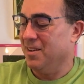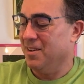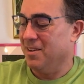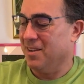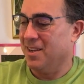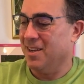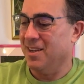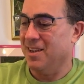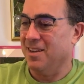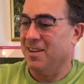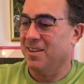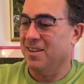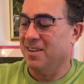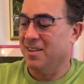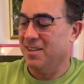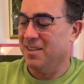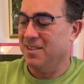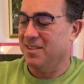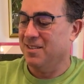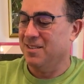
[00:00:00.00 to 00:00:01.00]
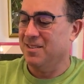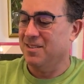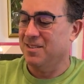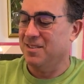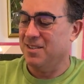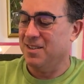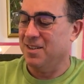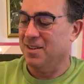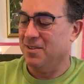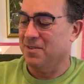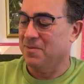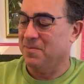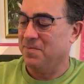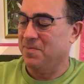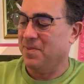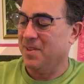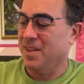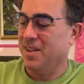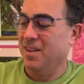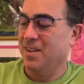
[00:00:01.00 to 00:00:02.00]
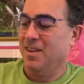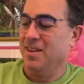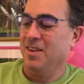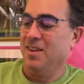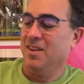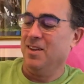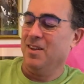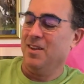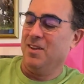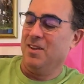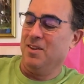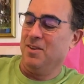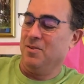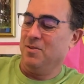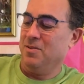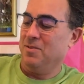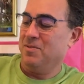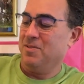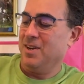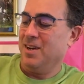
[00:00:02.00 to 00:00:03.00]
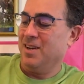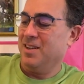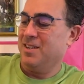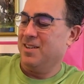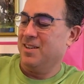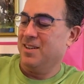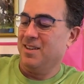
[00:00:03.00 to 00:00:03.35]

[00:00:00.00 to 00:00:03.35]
Okay, so we've got